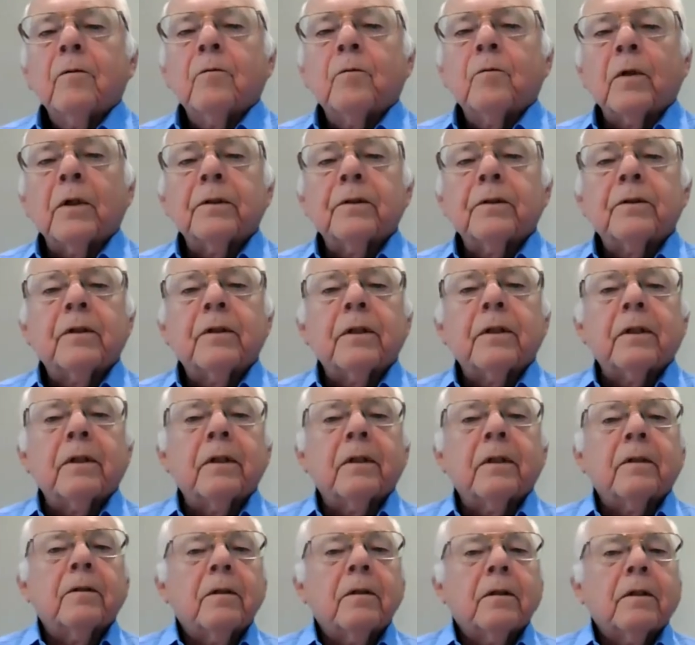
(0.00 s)
was
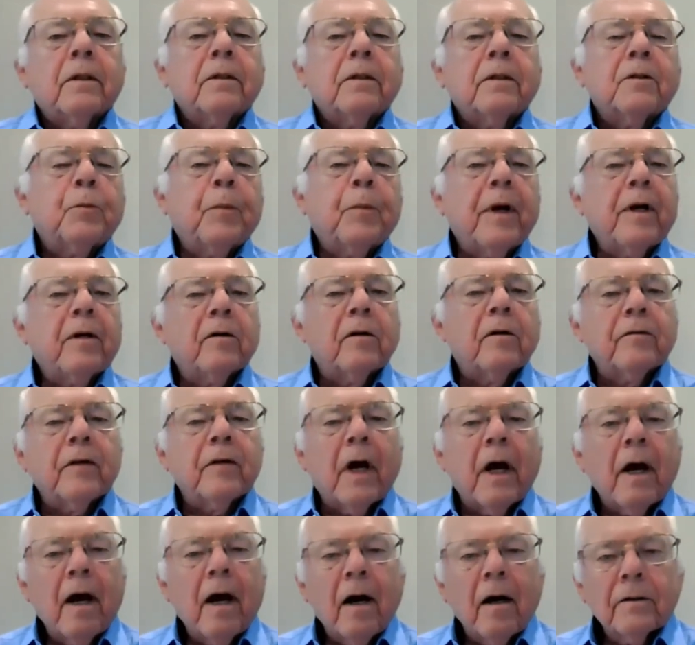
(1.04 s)
the Speaker of
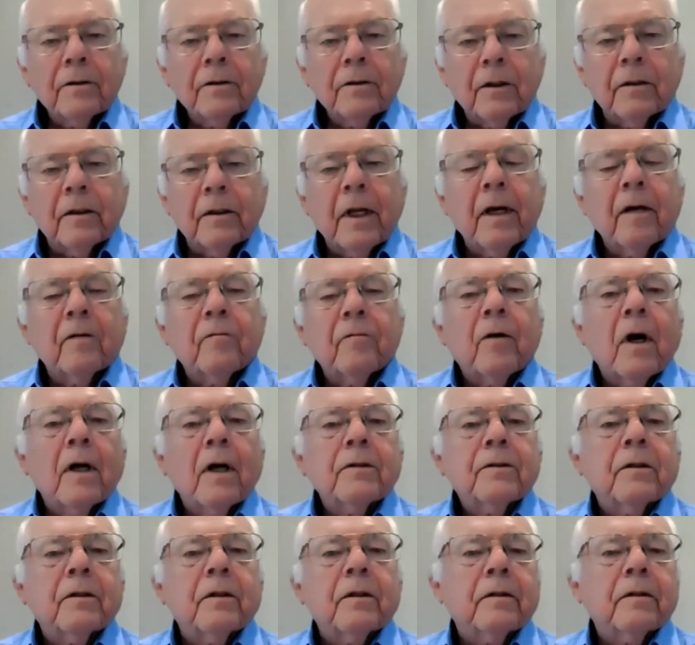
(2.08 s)
the House, and Dan
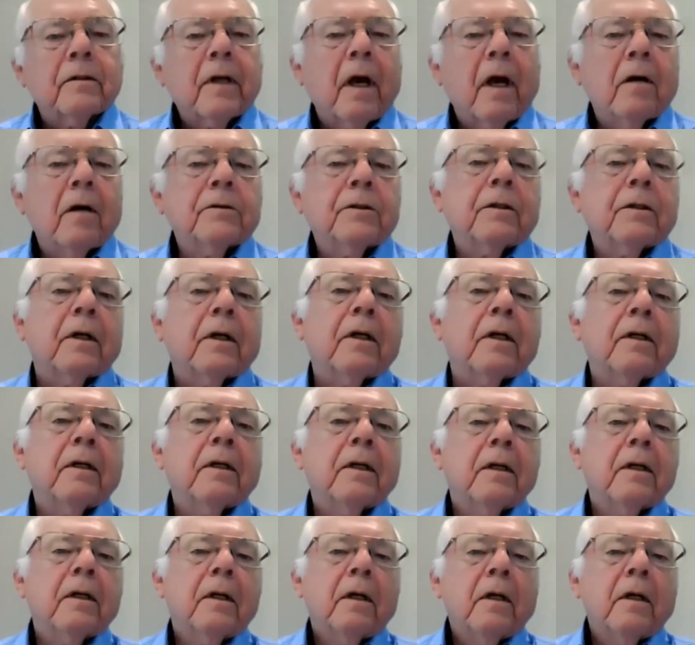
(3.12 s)
Rostenkowski,